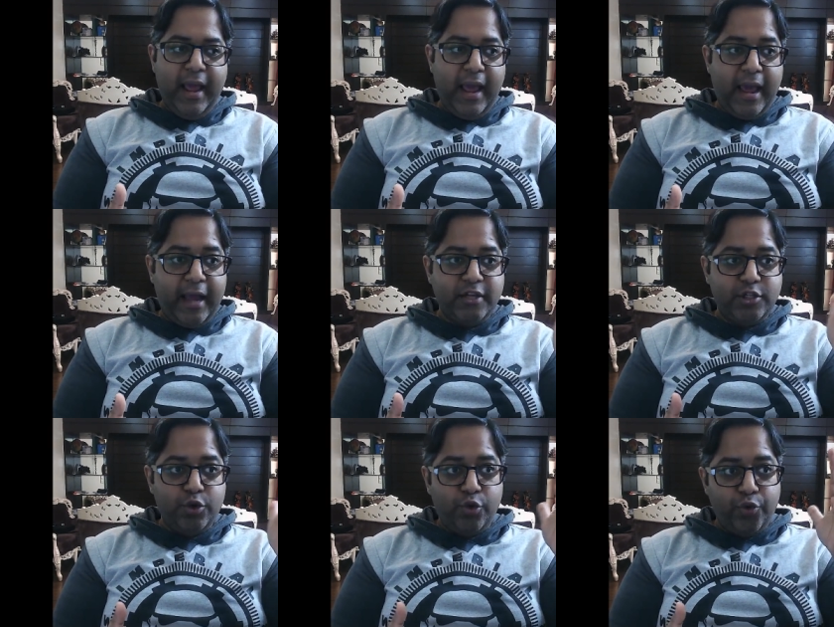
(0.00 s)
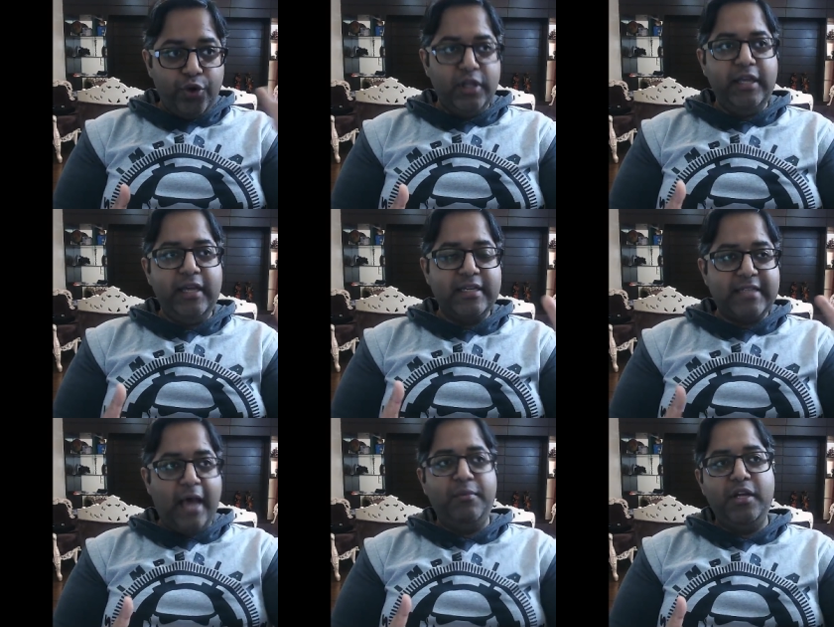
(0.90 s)
and to really
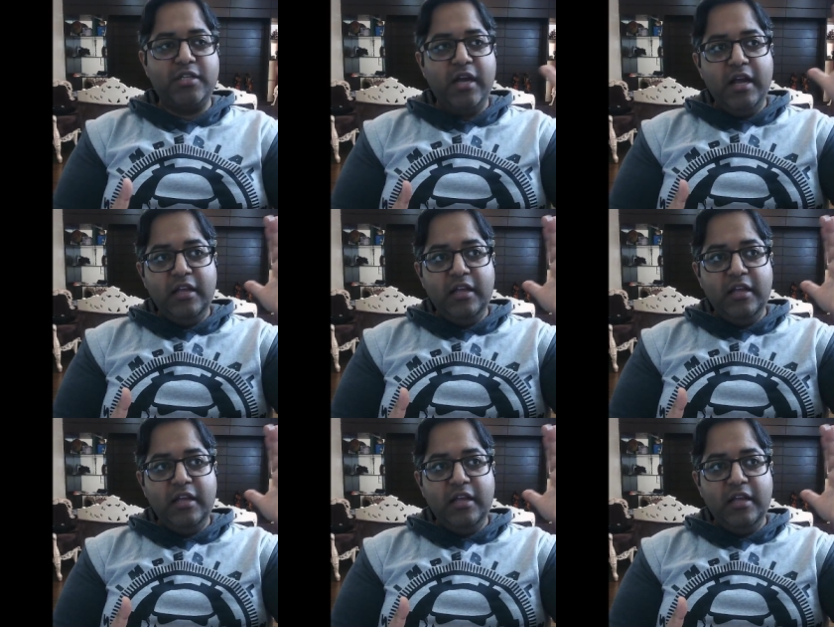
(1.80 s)
establish